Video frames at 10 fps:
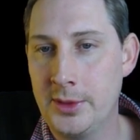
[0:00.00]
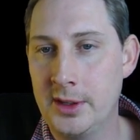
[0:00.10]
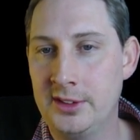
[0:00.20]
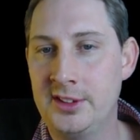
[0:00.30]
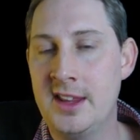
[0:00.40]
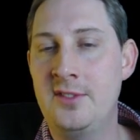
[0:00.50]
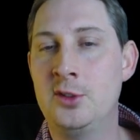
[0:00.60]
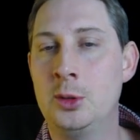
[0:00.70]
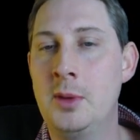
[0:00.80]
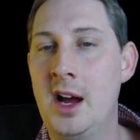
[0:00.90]
So they
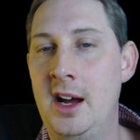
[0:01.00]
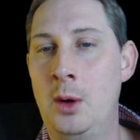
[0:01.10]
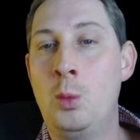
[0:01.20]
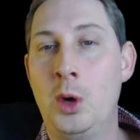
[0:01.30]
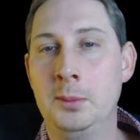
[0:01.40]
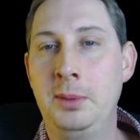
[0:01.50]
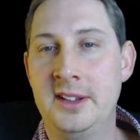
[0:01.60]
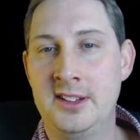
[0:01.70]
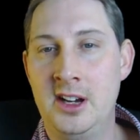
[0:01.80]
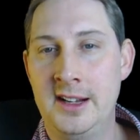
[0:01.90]
form a
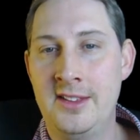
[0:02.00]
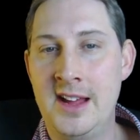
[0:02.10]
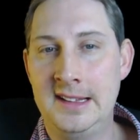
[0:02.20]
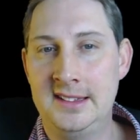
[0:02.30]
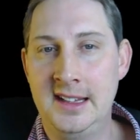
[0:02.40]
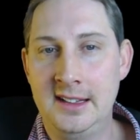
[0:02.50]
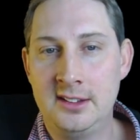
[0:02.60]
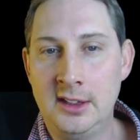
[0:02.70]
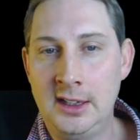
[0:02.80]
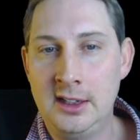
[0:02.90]
1+ ion and that's it.
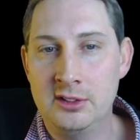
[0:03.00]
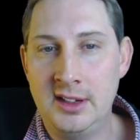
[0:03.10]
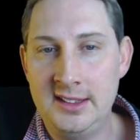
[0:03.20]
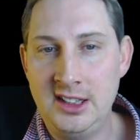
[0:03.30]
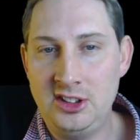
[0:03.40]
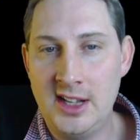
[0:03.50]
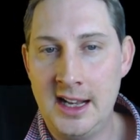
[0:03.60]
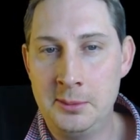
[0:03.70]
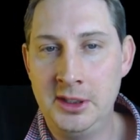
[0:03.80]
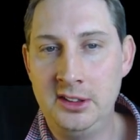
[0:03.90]
Transition
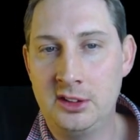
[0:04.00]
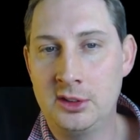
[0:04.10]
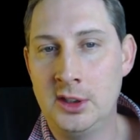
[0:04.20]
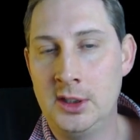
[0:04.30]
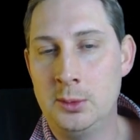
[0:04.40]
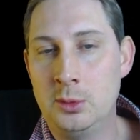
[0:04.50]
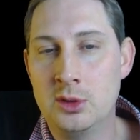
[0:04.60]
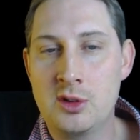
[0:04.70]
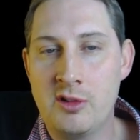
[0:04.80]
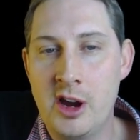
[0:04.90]
elements,
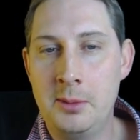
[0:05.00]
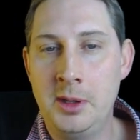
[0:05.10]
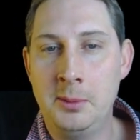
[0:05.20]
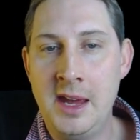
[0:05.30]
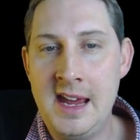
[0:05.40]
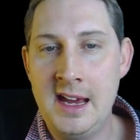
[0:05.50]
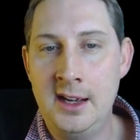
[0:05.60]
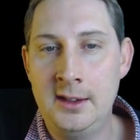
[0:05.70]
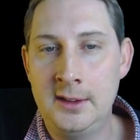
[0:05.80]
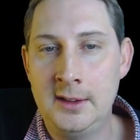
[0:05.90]
well, chromium here,